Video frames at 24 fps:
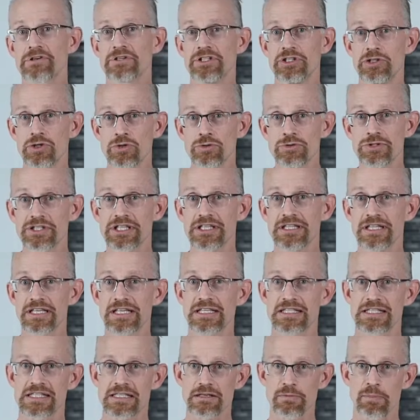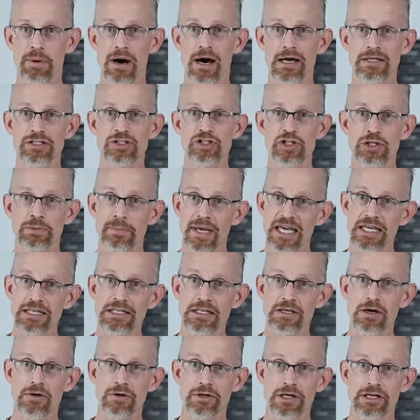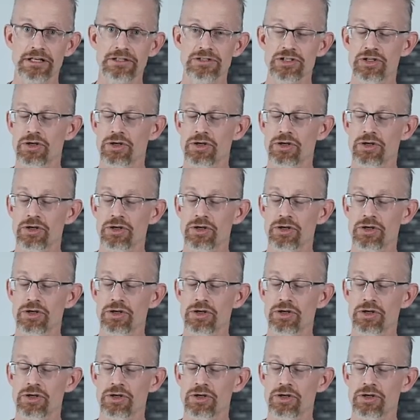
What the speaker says: using the Instapot to make yogurt.